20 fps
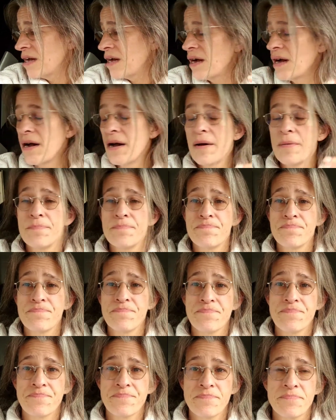Um,
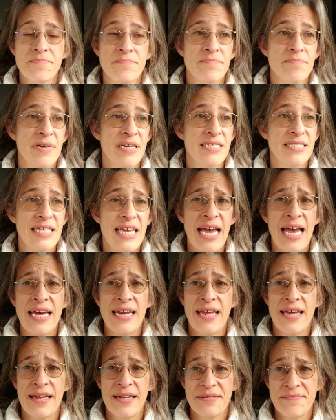but it's
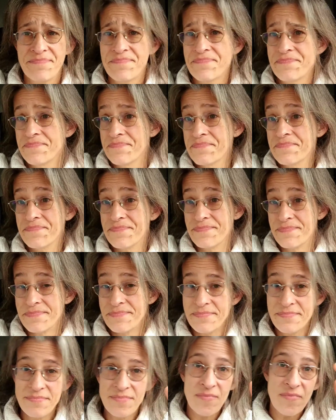Cathead
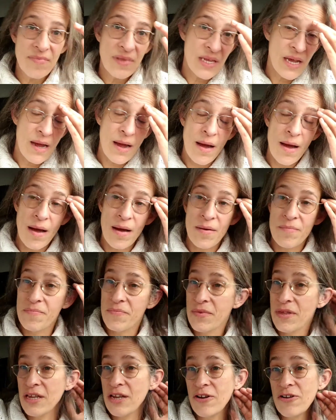
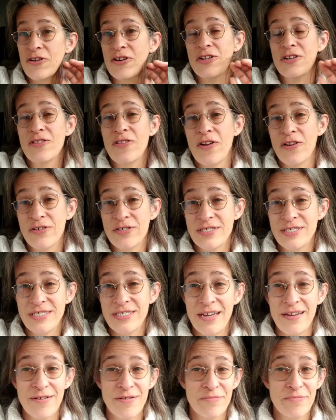um, here in
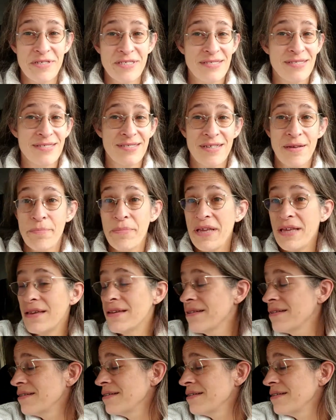Clarksdale, Mississippi.